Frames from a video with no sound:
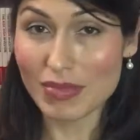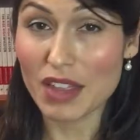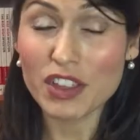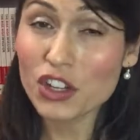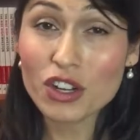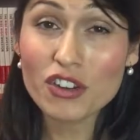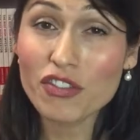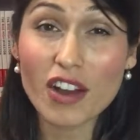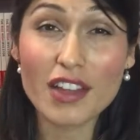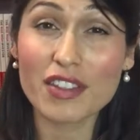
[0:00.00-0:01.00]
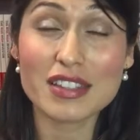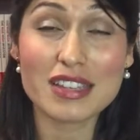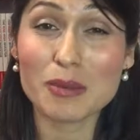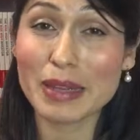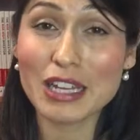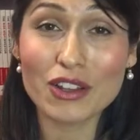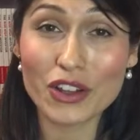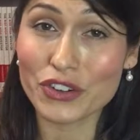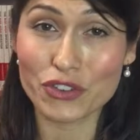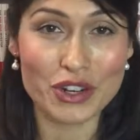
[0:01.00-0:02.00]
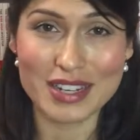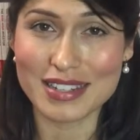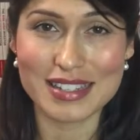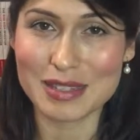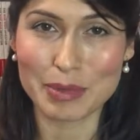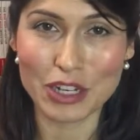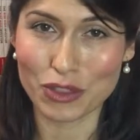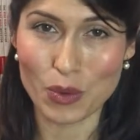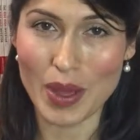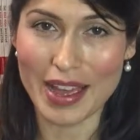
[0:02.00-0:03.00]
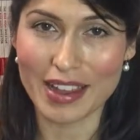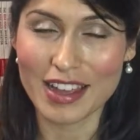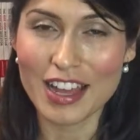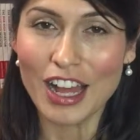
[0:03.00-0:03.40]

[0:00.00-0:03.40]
then you're going to find that there's going to be a lot of criticism along the way.